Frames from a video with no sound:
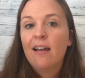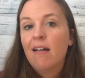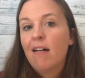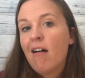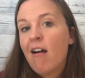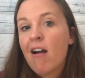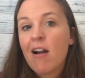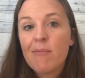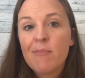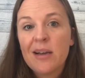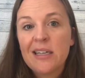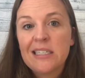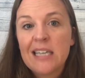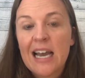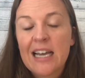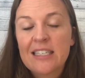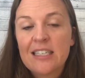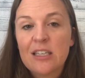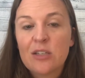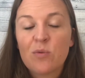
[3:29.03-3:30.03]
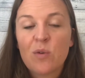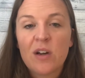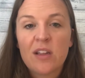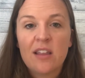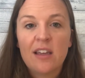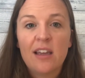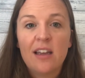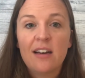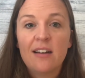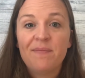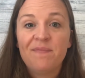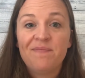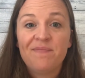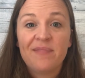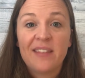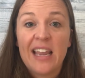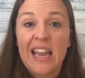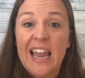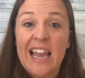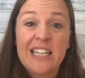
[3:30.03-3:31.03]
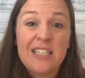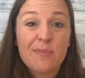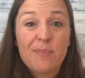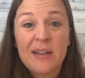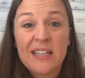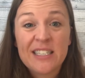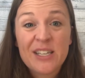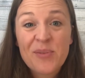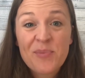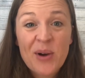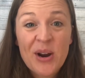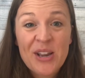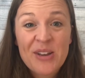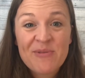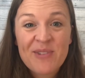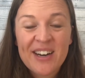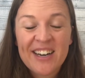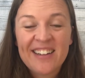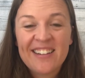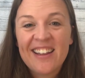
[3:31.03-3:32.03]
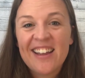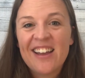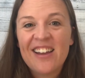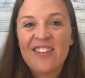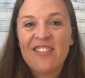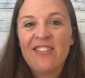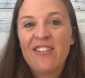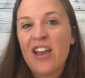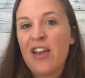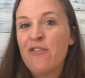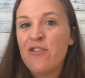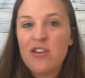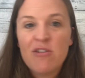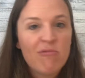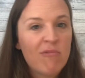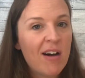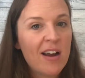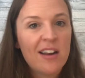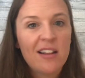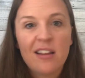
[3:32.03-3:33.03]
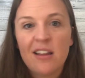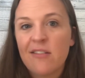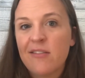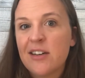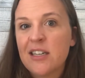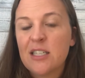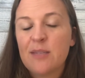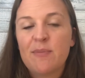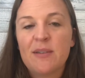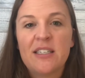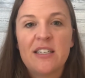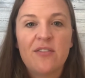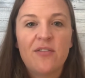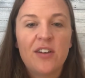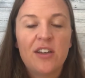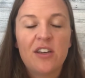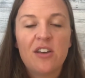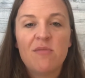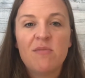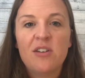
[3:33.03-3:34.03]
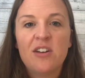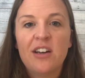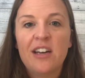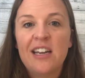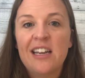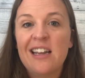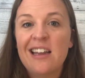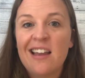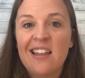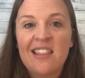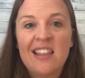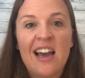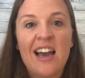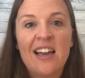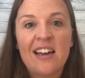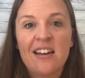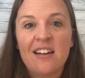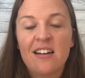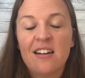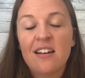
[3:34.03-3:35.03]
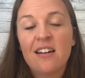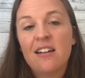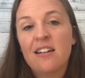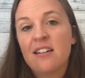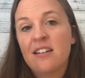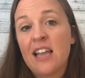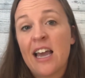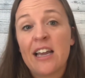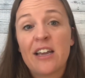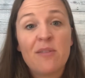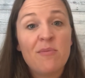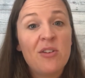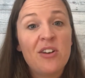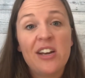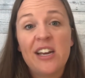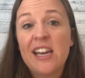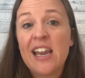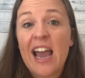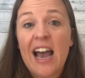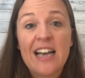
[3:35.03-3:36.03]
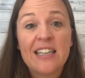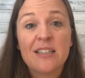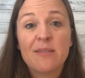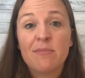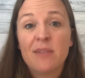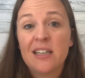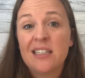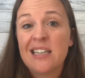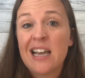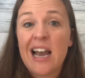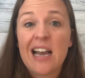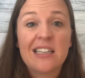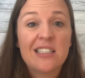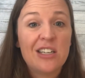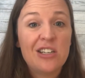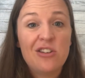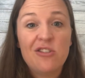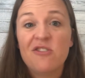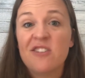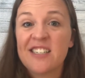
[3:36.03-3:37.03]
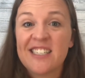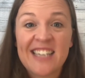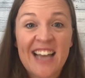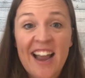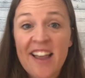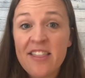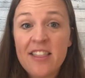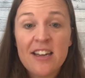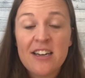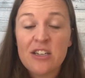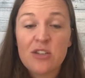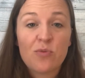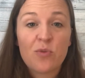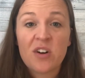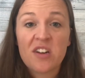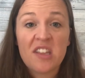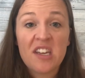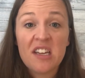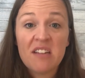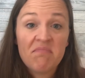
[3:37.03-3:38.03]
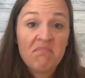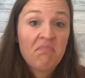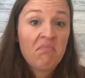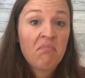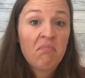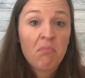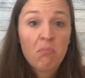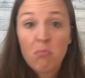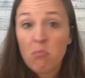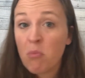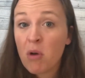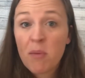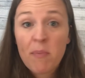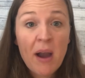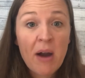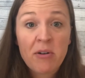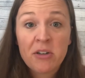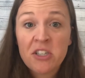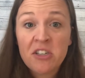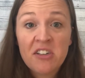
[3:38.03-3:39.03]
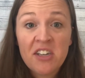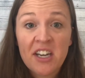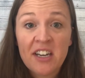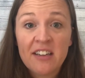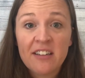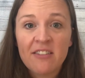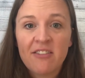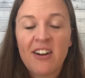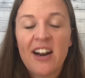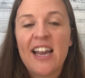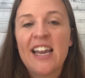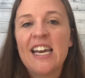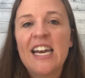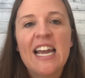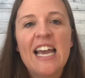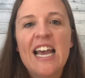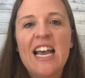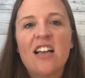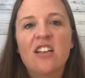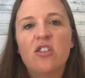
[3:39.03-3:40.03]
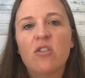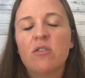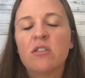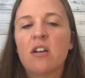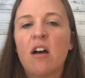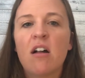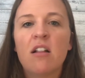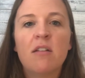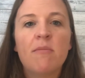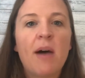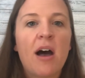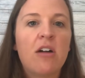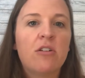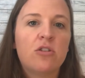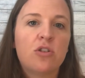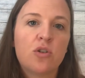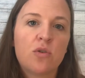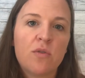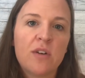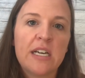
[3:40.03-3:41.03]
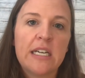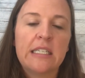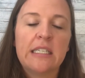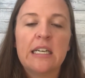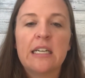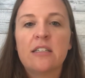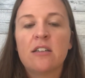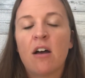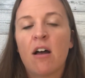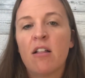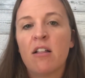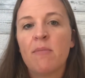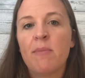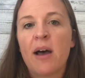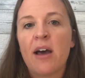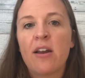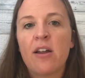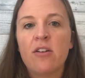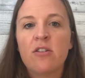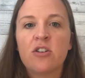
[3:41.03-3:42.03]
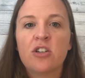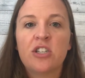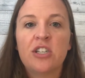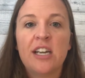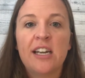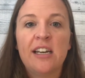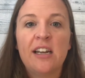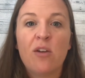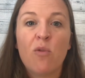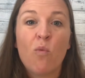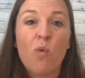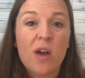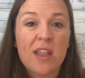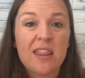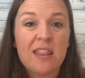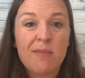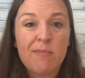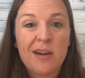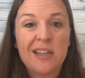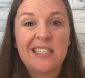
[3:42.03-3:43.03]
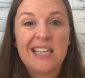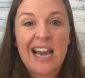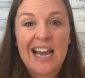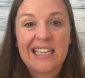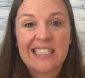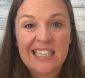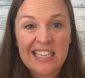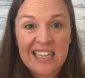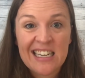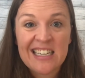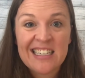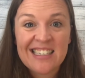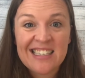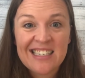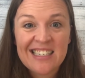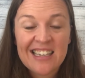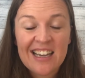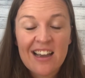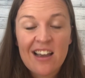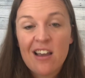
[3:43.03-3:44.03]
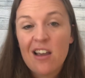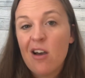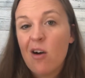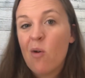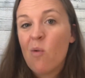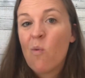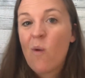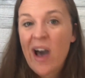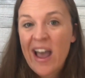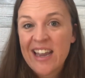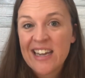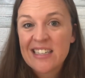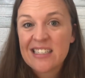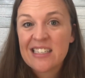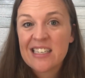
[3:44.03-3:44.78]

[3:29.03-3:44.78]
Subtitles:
Are mud taxes worth it? It depends on where you want to live. If you want to live in a specific community and that community has a mud tax and you decide that it's worth it, more power to you, right? So it's all about choice. It's all about understanding what the mud tax is, why it's